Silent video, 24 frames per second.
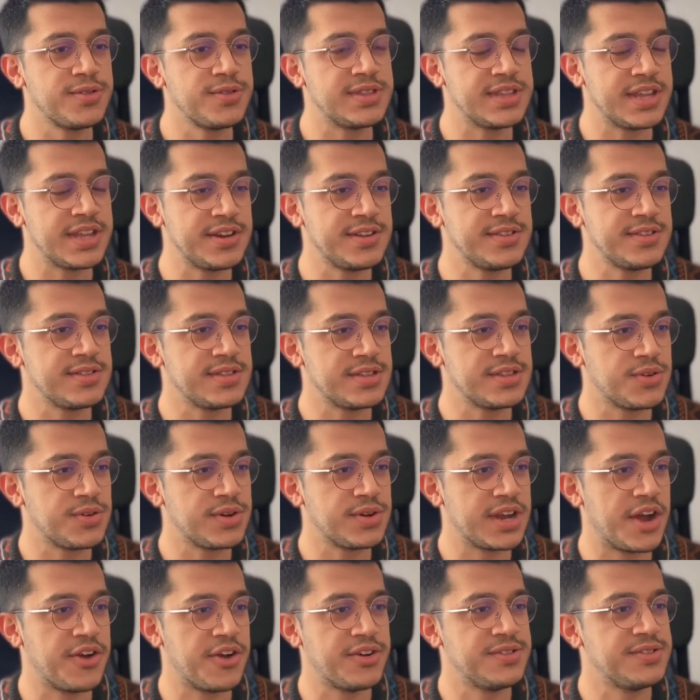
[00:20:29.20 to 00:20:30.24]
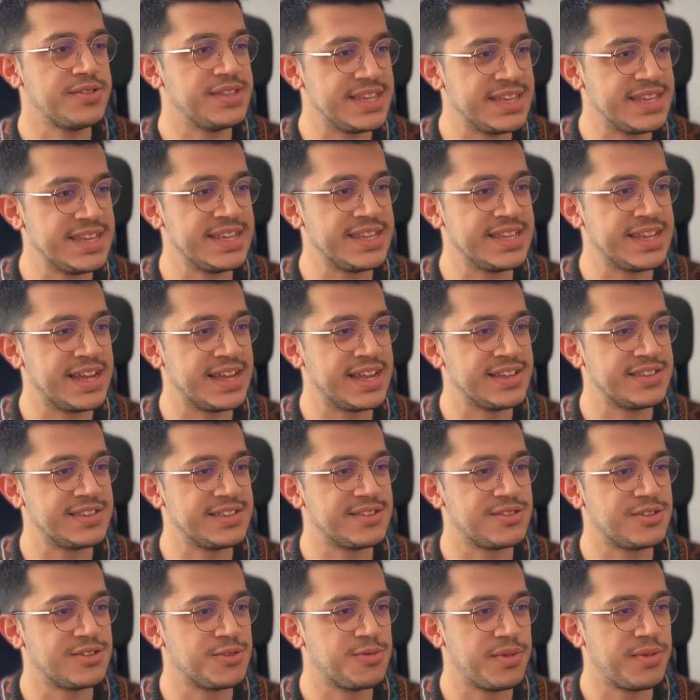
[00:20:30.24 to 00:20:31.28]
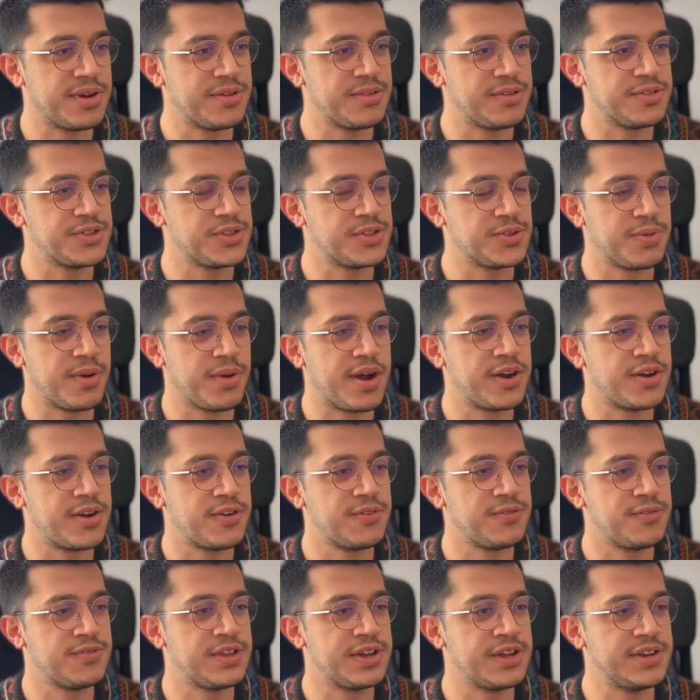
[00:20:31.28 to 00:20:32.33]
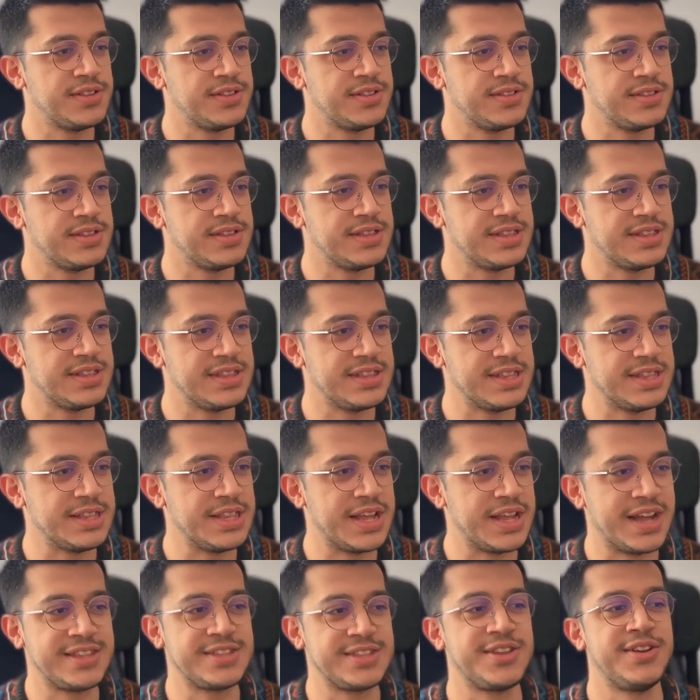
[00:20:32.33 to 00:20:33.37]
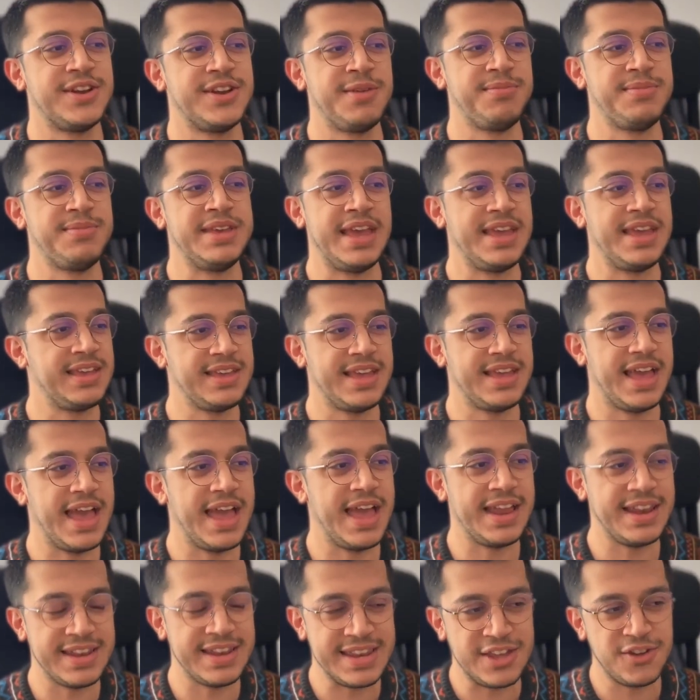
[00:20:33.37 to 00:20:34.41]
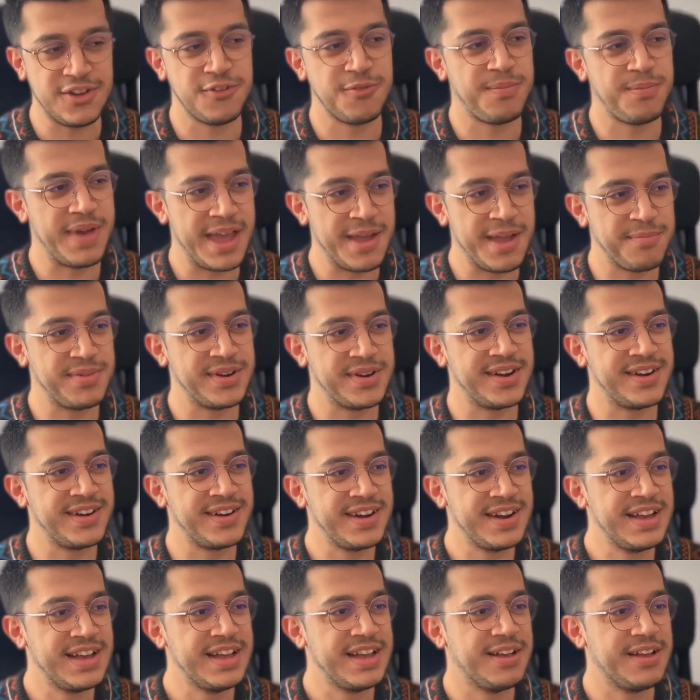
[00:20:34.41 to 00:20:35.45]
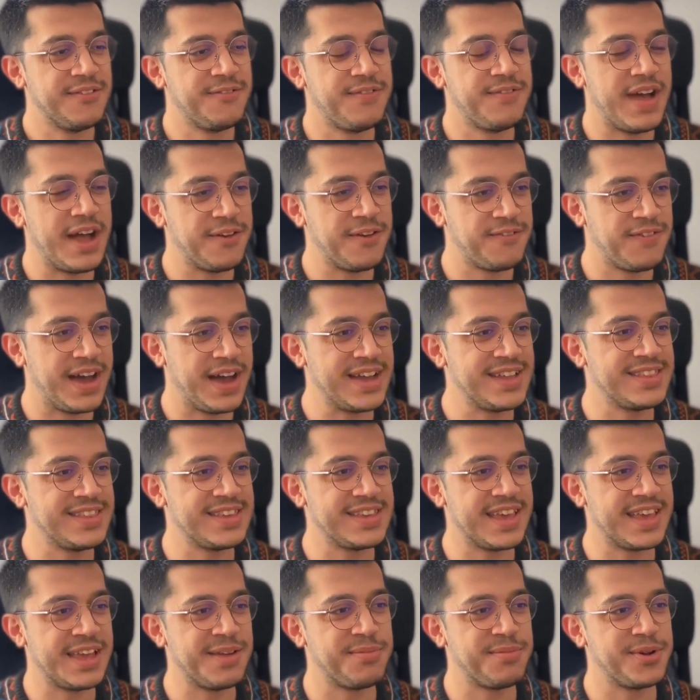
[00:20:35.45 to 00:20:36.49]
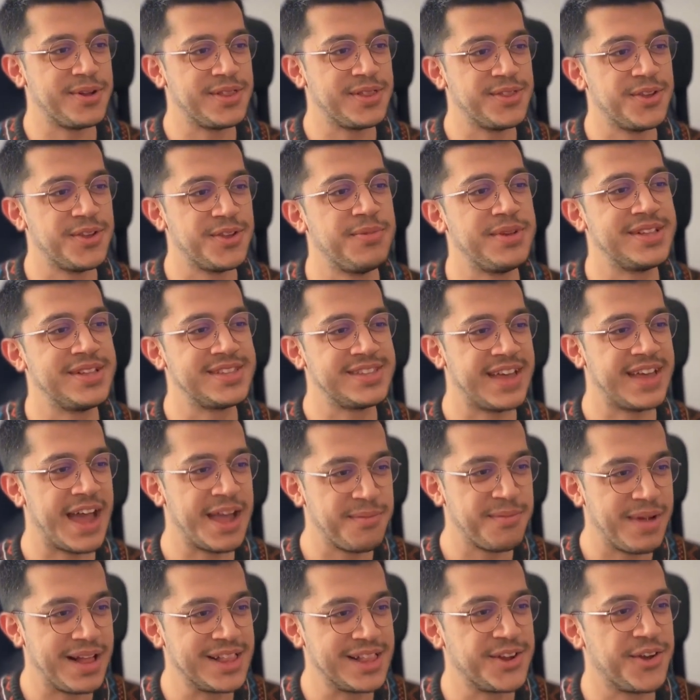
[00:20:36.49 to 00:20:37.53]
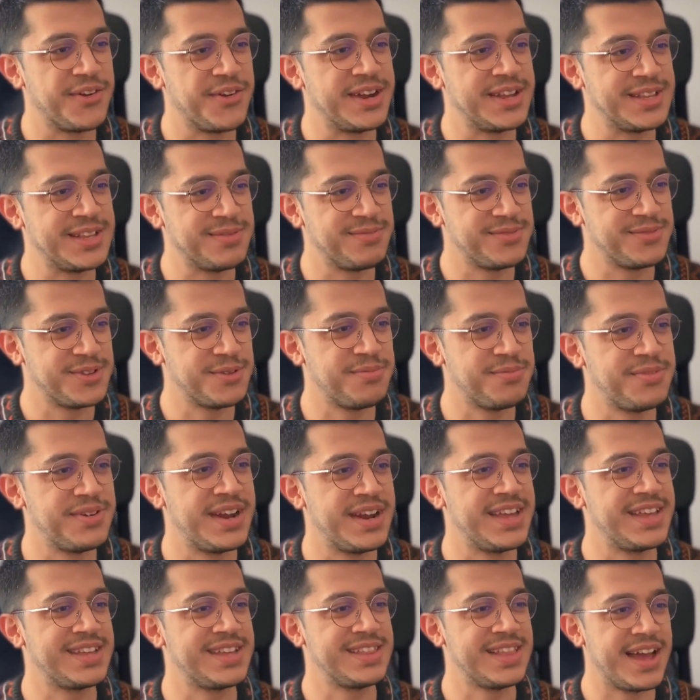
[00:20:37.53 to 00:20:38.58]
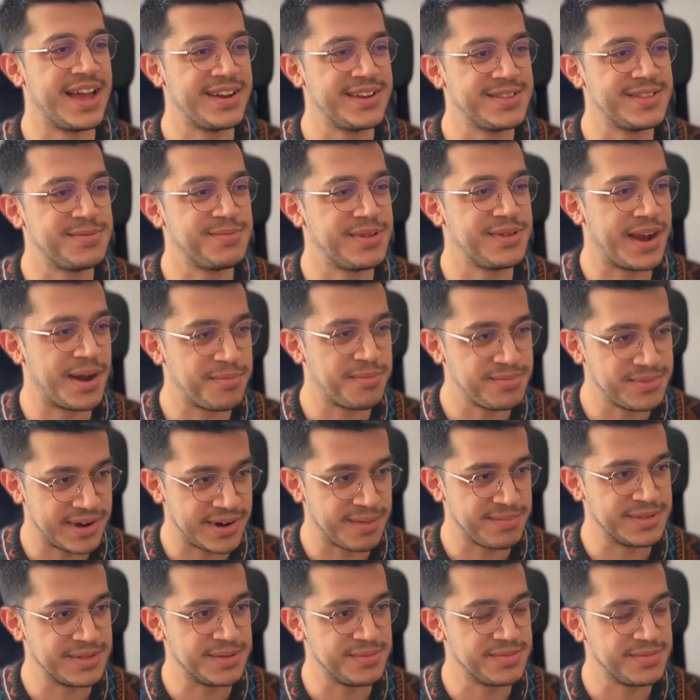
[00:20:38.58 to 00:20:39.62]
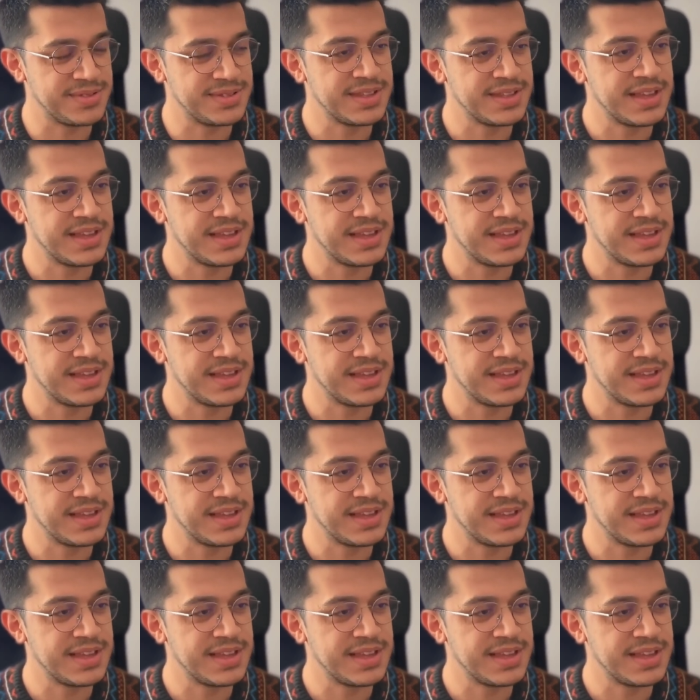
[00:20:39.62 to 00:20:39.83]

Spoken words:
there is no guarantee that tomorrow there is not going to be a new paper finding a polynomial time algorithm to break lattice problems.